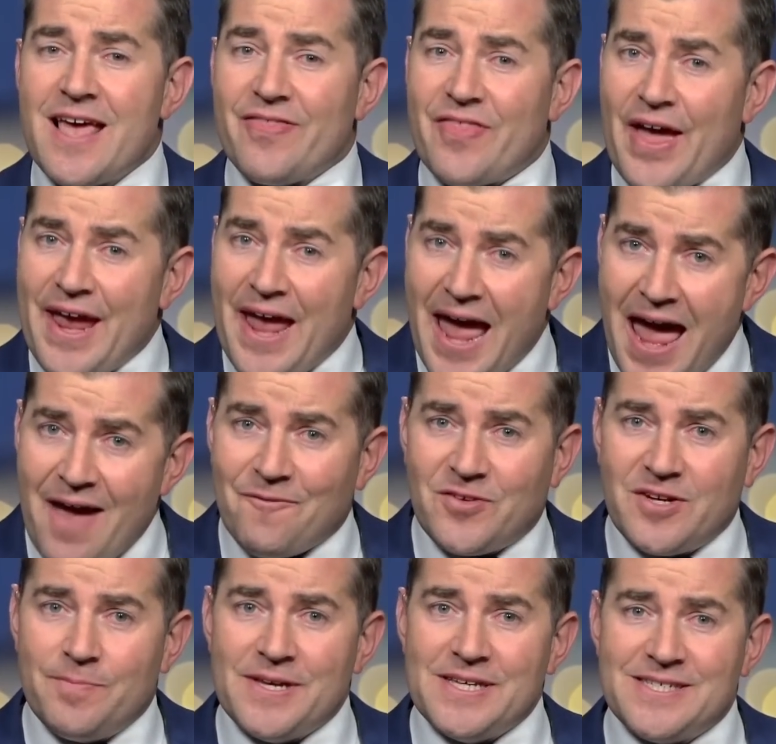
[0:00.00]
They have
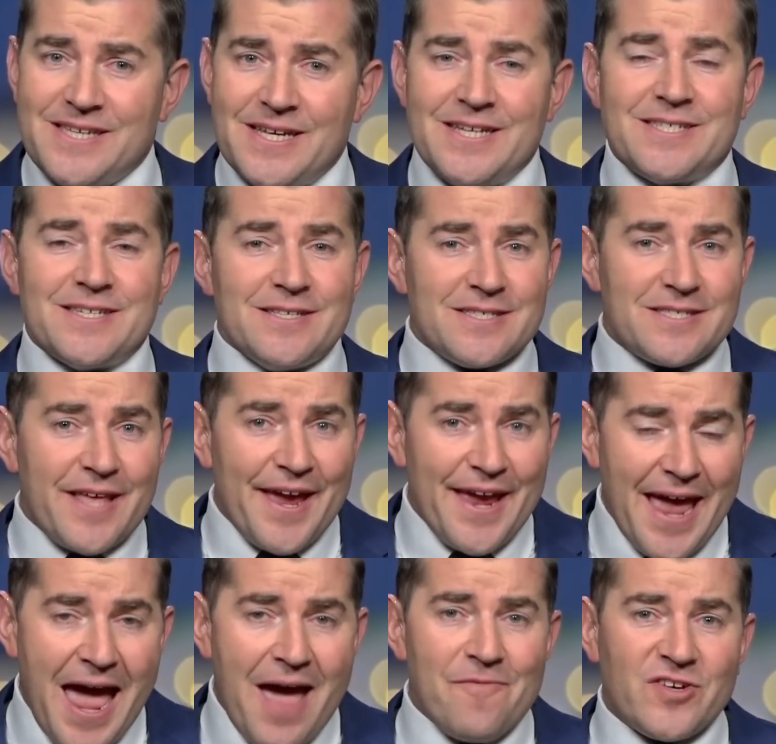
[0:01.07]
to be citizens, they
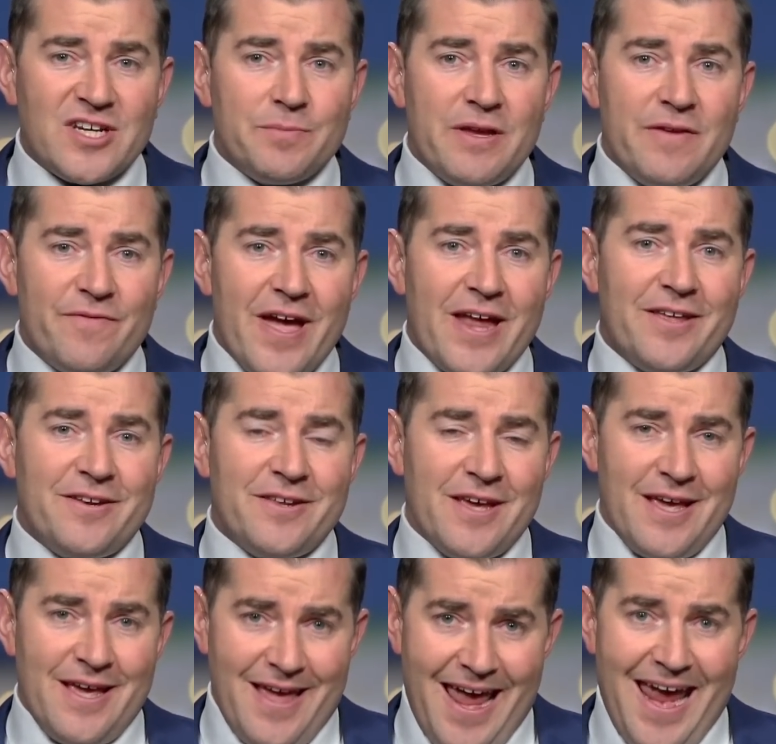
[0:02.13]
have to be vetted
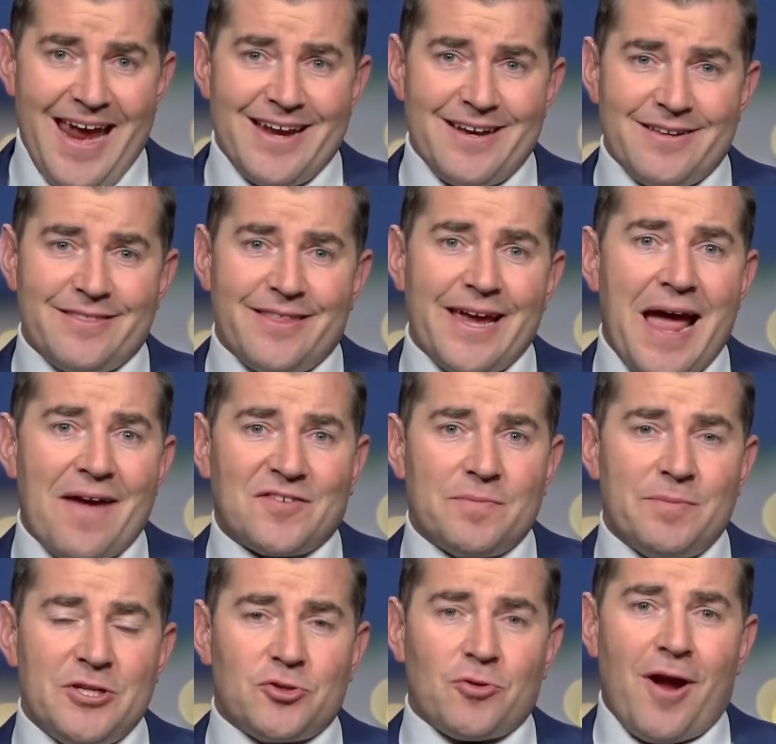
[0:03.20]
and they have to
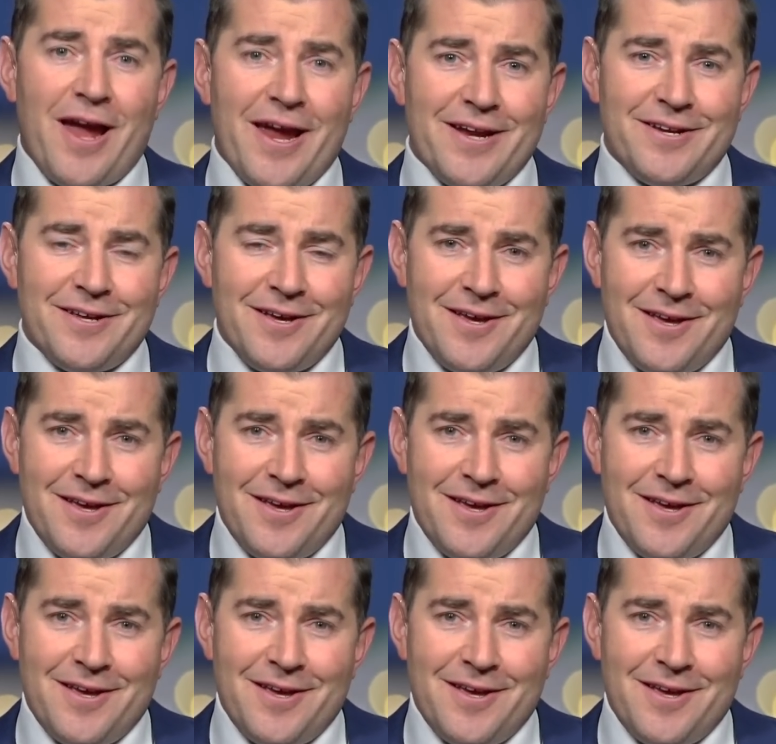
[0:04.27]
be trained.